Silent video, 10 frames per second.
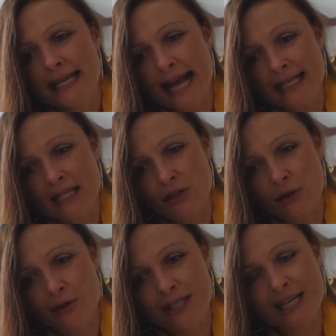Yes,
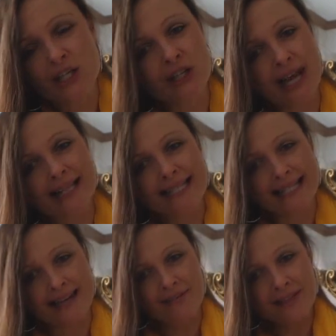Thursday, July the
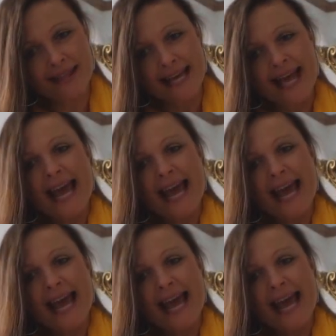7th.